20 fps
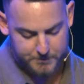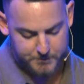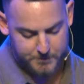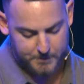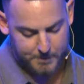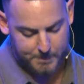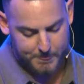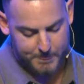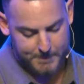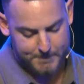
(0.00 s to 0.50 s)

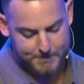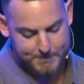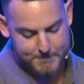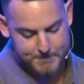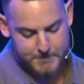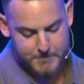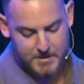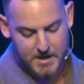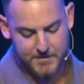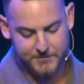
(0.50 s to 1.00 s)
Señor mío,
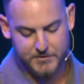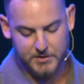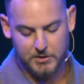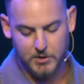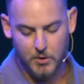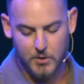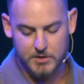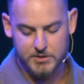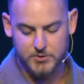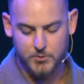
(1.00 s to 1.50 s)
if the
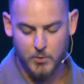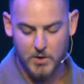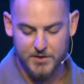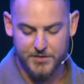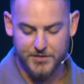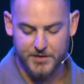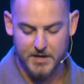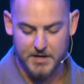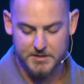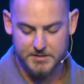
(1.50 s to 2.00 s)
Lord is with
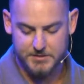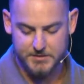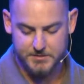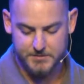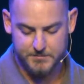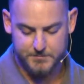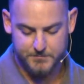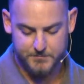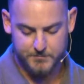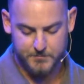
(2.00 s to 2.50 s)
us,
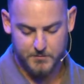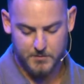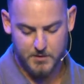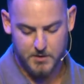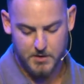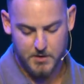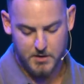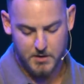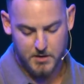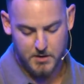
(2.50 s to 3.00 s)
si Señor
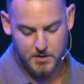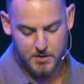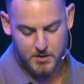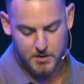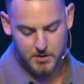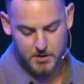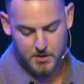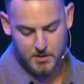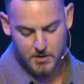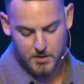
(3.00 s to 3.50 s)
está con
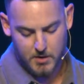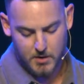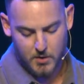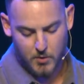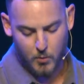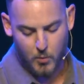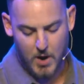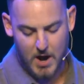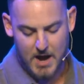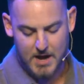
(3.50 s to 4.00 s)
nosotros,
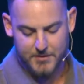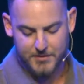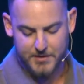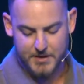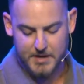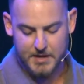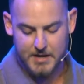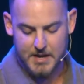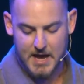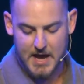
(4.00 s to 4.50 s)
why
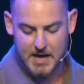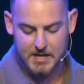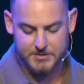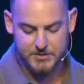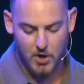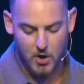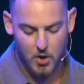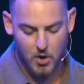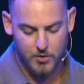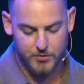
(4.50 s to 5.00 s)
then has
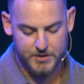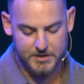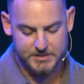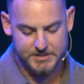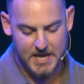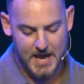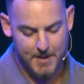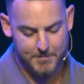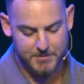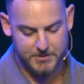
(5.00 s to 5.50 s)
all this
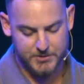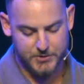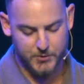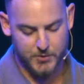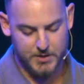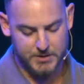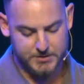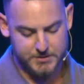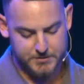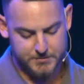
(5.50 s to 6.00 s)
happened to
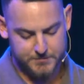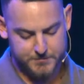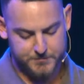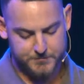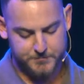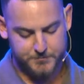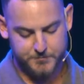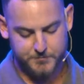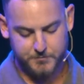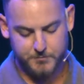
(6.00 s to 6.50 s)
us? ¿Por
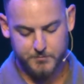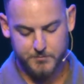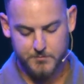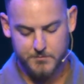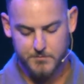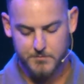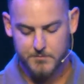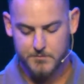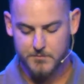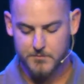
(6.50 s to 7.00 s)
qué nos
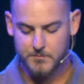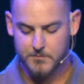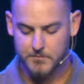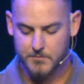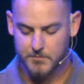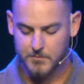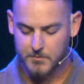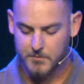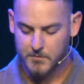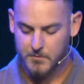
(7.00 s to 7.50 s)
ha ocurrido
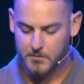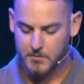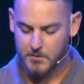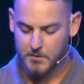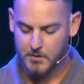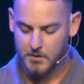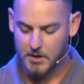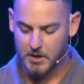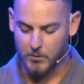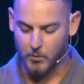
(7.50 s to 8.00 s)
esto?
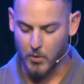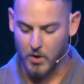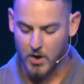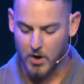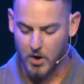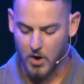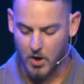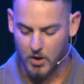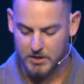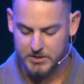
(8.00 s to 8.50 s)
And where are
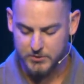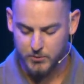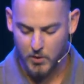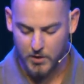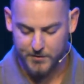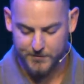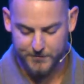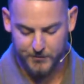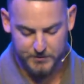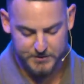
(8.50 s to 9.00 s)
all his
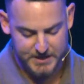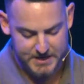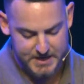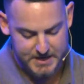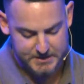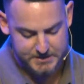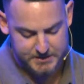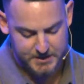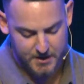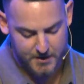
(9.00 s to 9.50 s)
wonderful
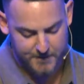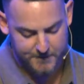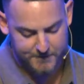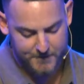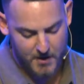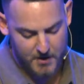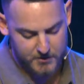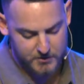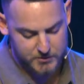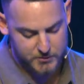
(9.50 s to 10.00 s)
deeds that our
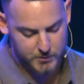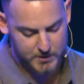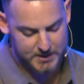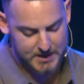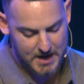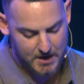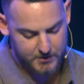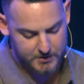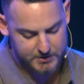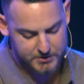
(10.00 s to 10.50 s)
fathers
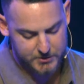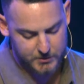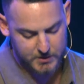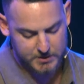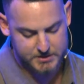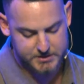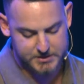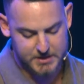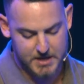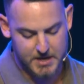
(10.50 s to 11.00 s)
recounted to us,
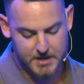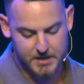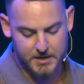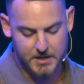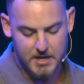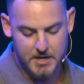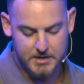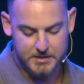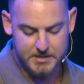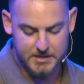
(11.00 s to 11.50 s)
saying,
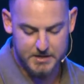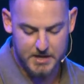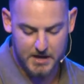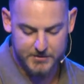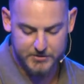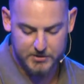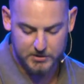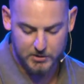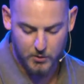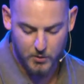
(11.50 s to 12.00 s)
'Did not
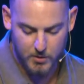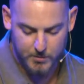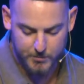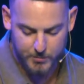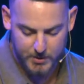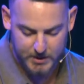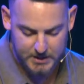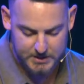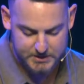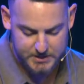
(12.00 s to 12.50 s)
the Lord
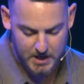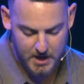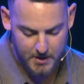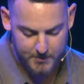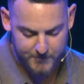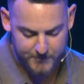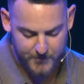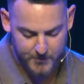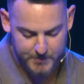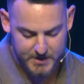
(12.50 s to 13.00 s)
bring us
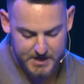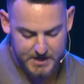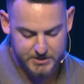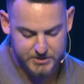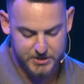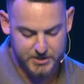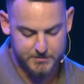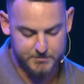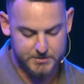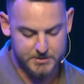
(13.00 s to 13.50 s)
up from
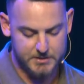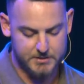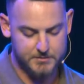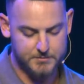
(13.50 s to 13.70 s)
Egypt?'"